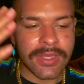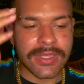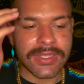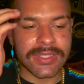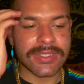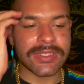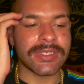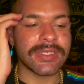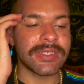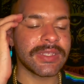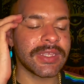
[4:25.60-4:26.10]

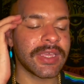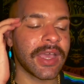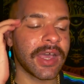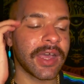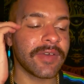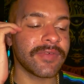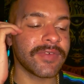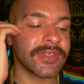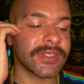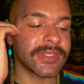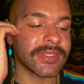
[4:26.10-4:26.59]
see the
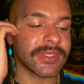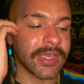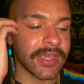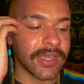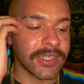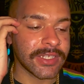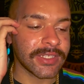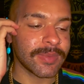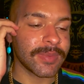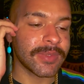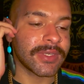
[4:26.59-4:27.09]
obvious
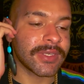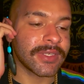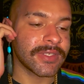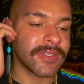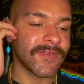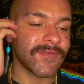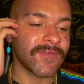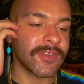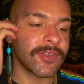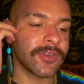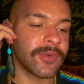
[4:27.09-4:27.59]
signs, because
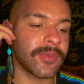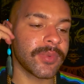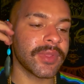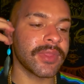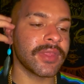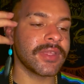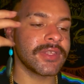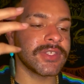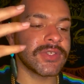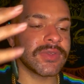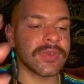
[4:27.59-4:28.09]
if you're
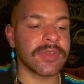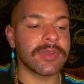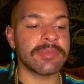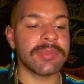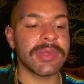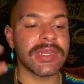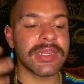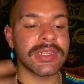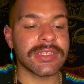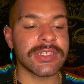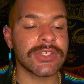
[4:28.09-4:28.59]
willing to
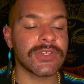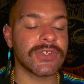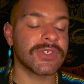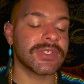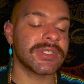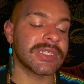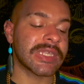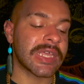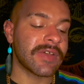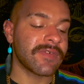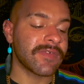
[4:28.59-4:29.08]
admit it to
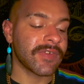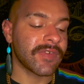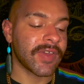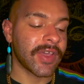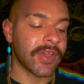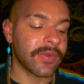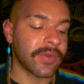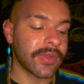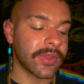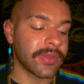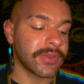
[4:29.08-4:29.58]
yourself of
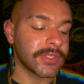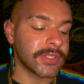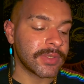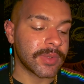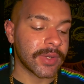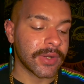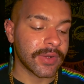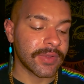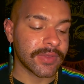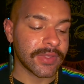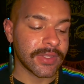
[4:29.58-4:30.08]
how good you
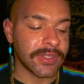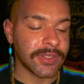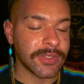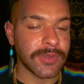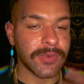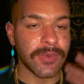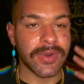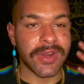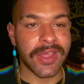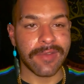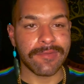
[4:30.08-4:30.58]
are, then you
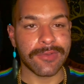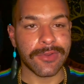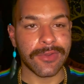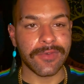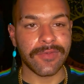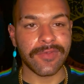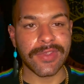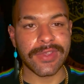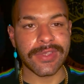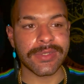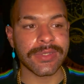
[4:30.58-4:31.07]
would have no
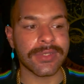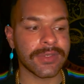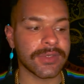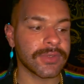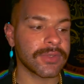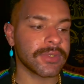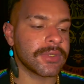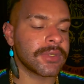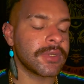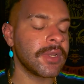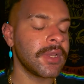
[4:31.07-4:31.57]
reason
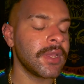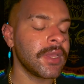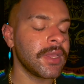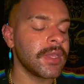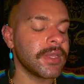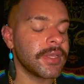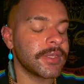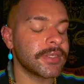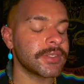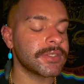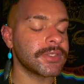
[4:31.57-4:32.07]
or
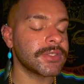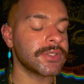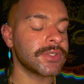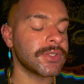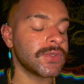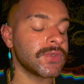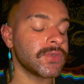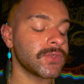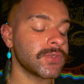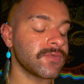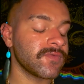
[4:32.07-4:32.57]

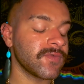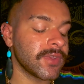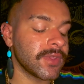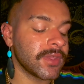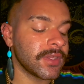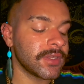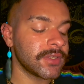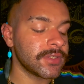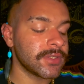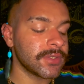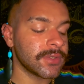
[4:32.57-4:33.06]
excuse
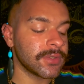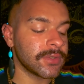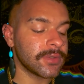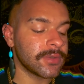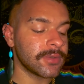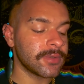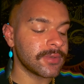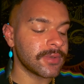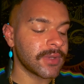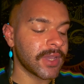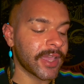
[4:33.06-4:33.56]
really
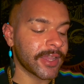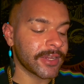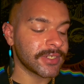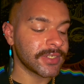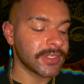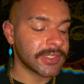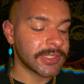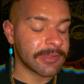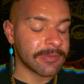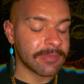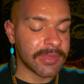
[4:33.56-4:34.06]
to
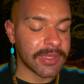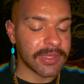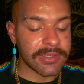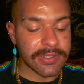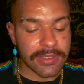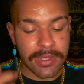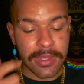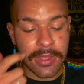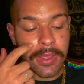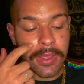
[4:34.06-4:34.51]
actually commit